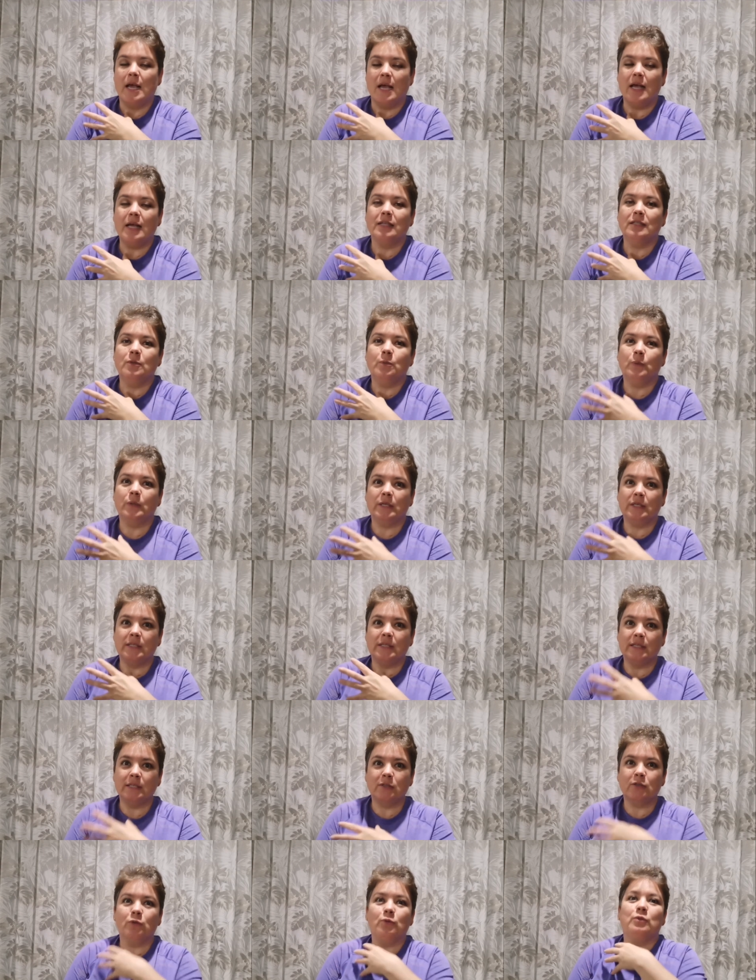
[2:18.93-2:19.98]
and we
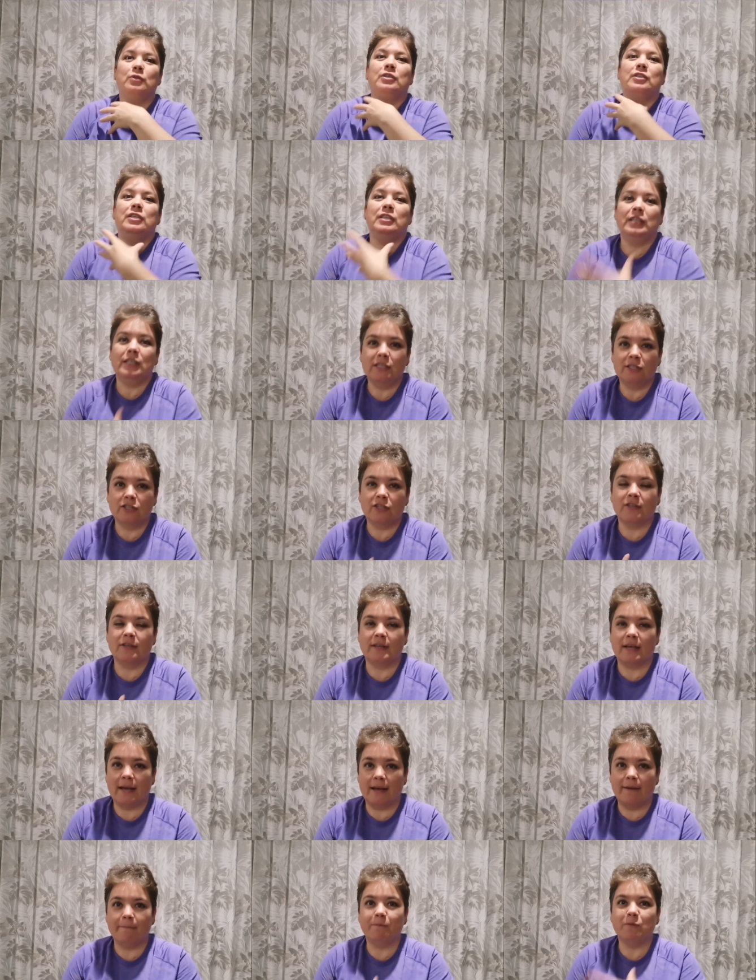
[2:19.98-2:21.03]
need to teach
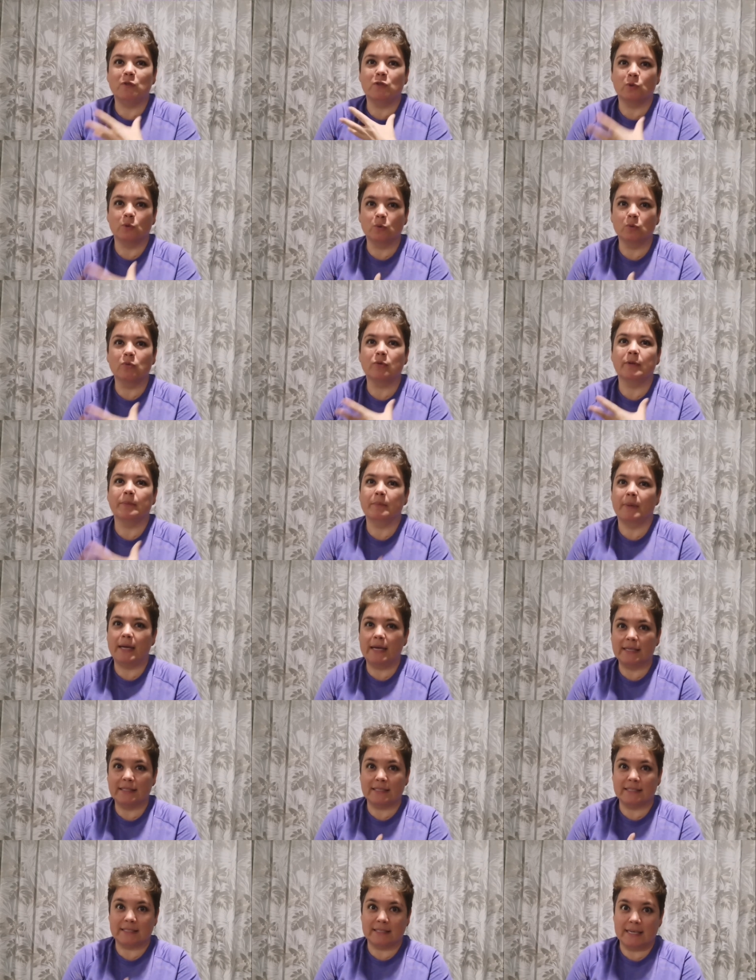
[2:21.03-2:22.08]
them to
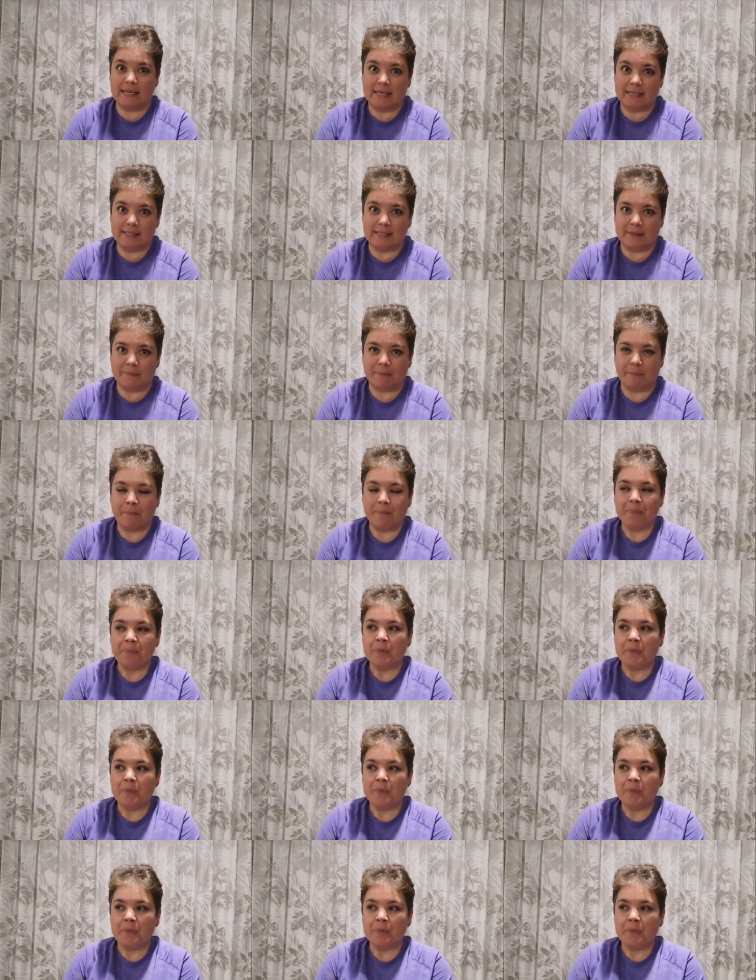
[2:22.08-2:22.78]
remain steady.